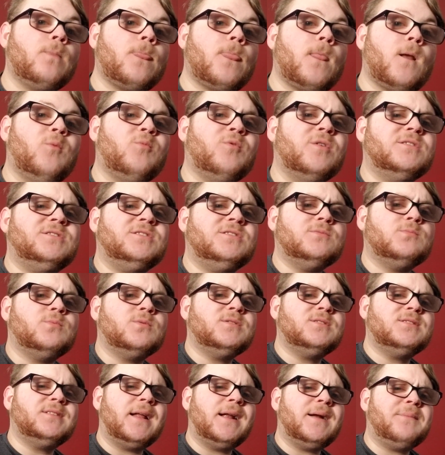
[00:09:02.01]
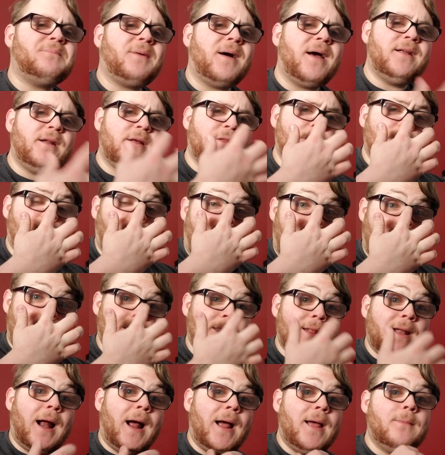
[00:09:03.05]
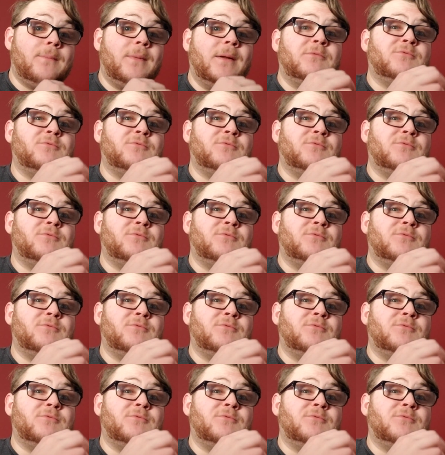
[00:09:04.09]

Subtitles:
which was set up by another guy that I have been